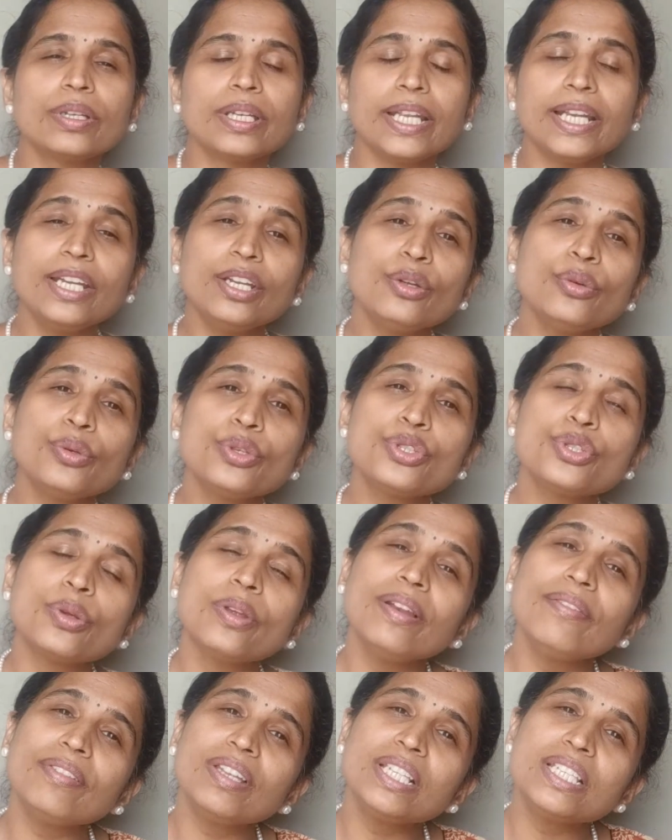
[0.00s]

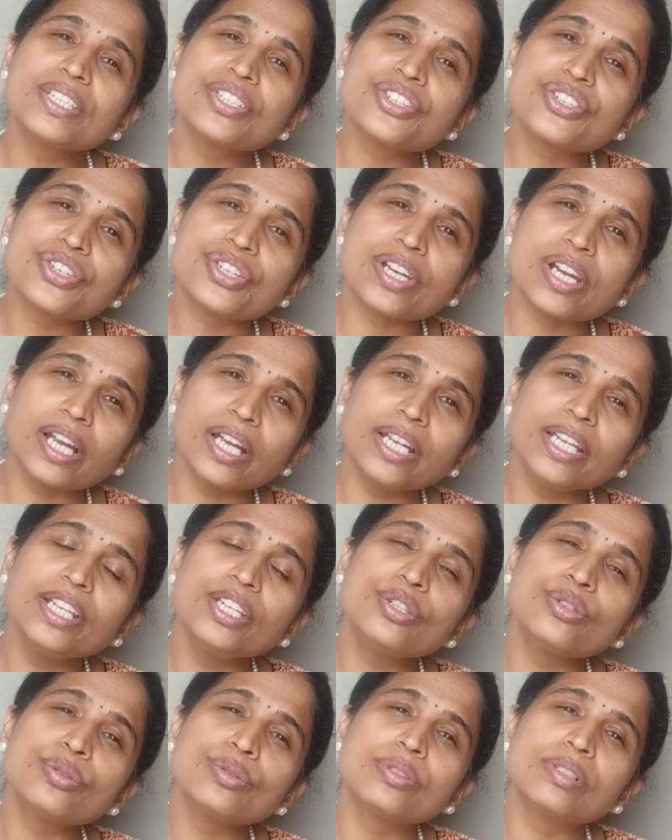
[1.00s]
Individual will try
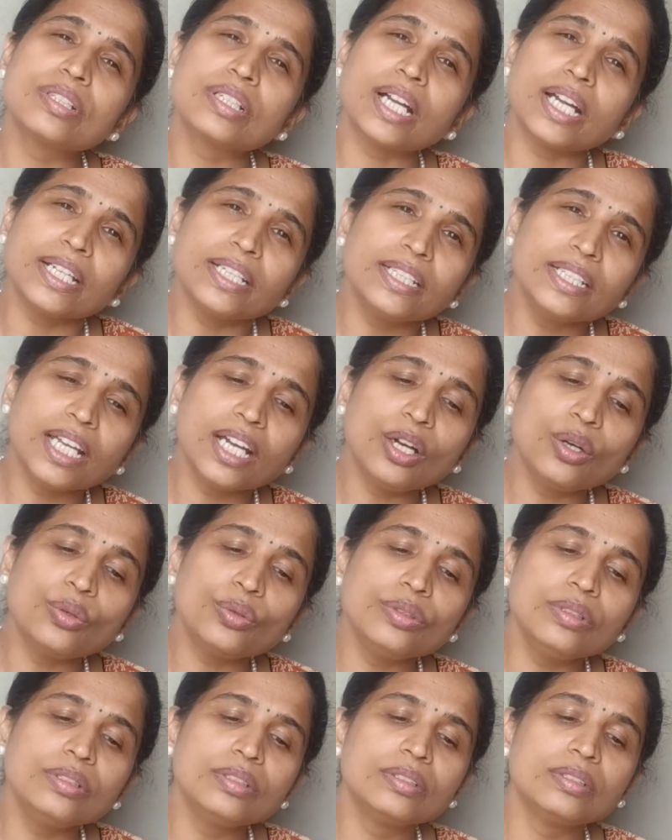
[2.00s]
to cut
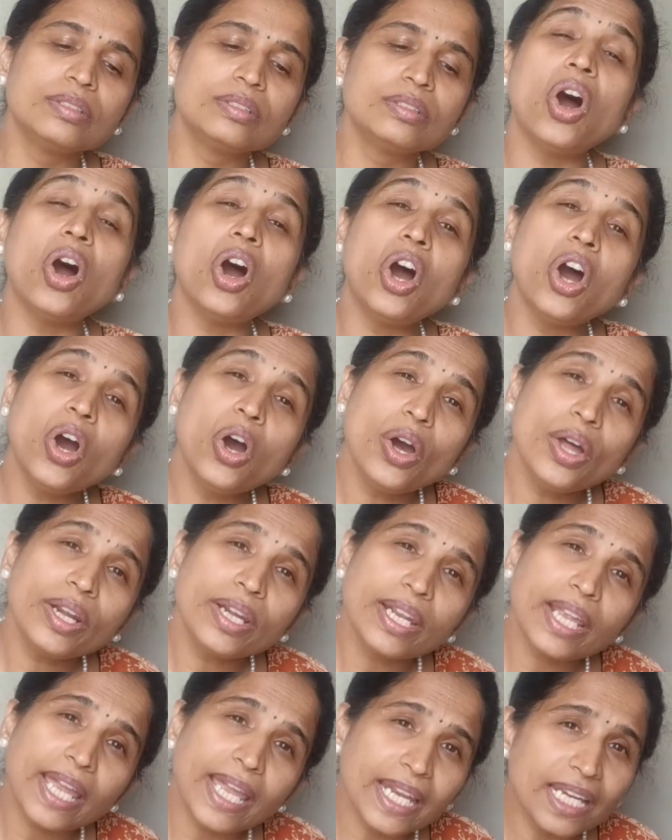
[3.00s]
down or
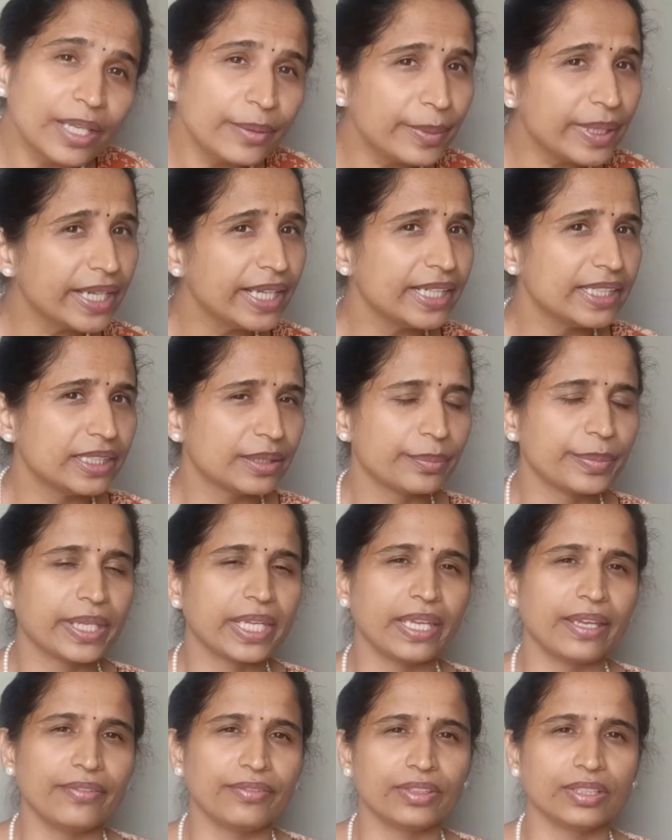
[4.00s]
eliminate the
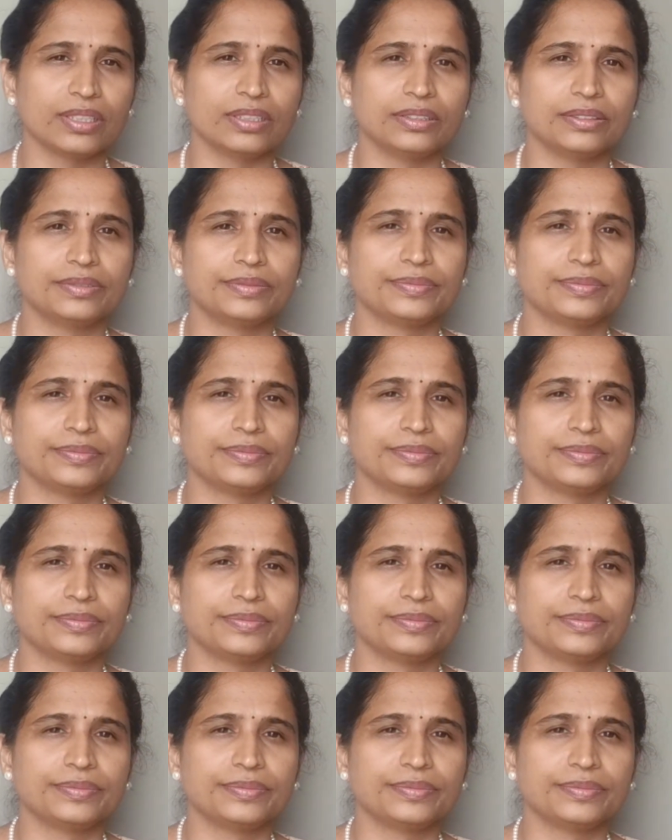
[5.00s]
behavior.